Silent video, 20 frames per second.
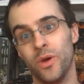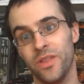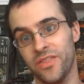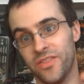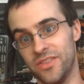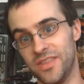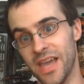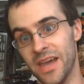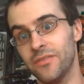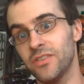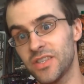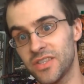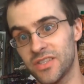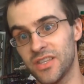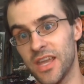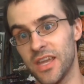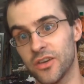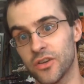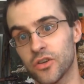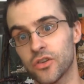with
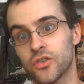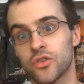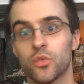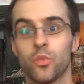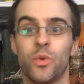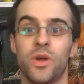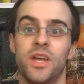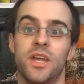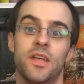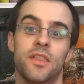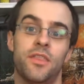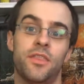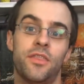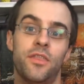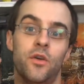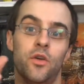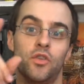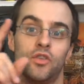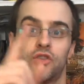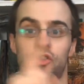Devastators
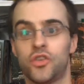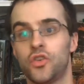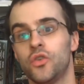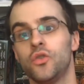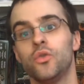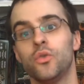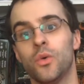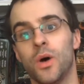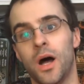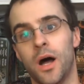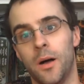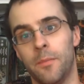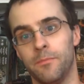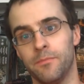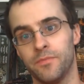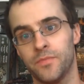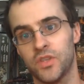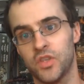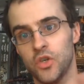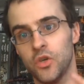with two
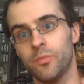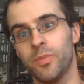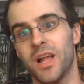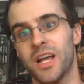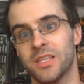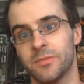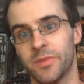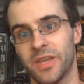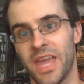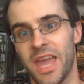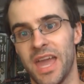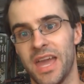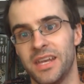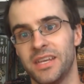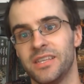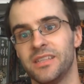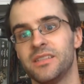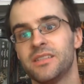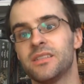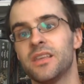Plasma
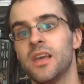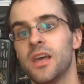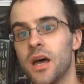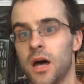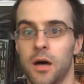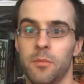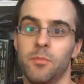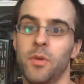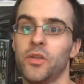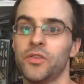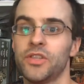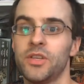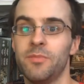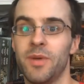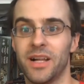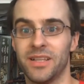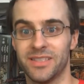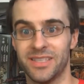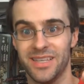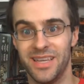Cannons, a
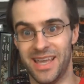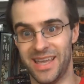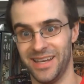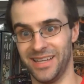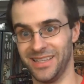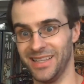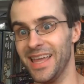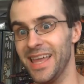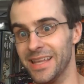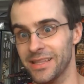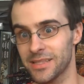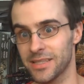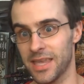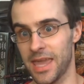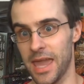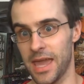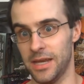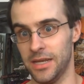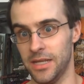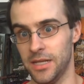Multi-Melta, and a Lance
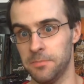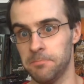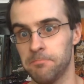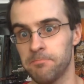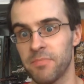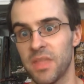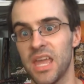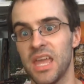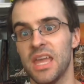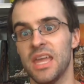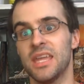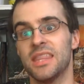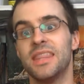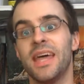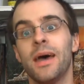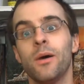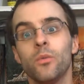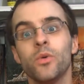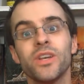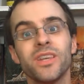Cannon.
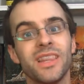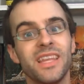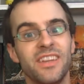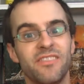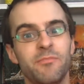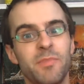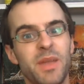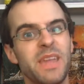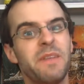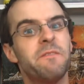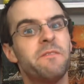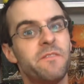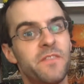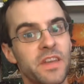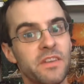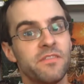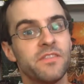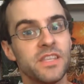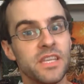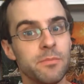That would leave me
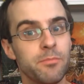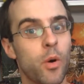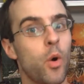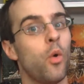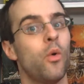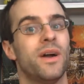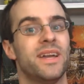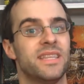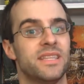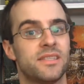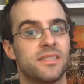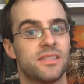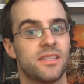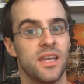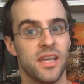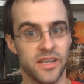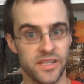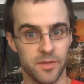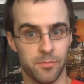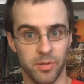50 points
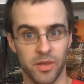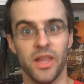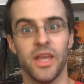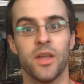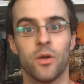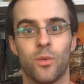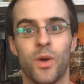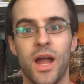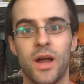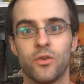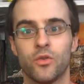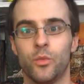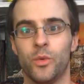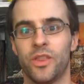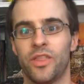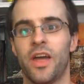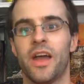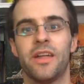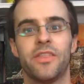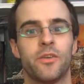to play around
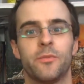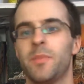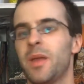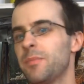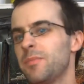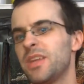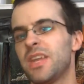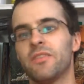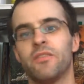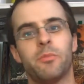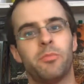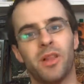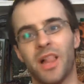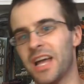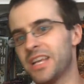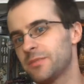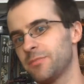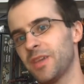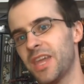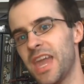with. Either maybe give a
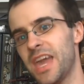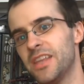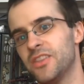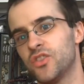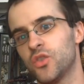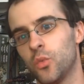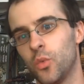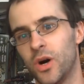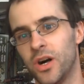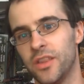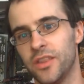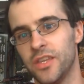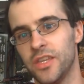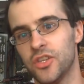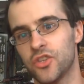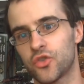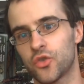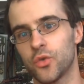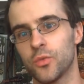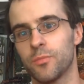Plasma Cannon to one of
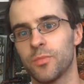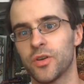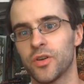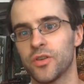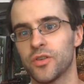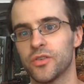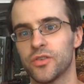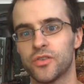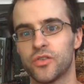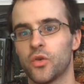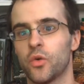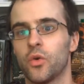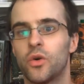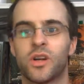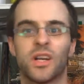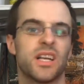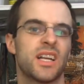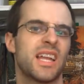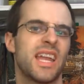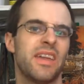the Troopers,
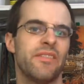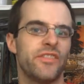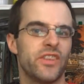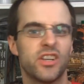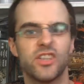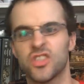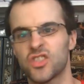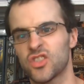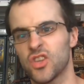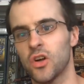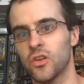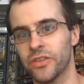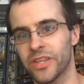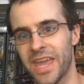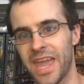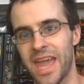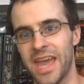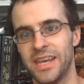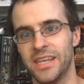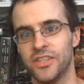or give an
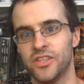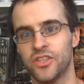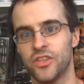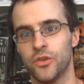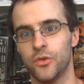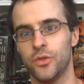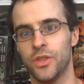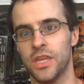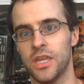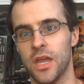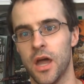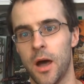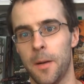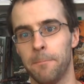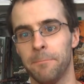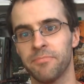Assault Cannon to the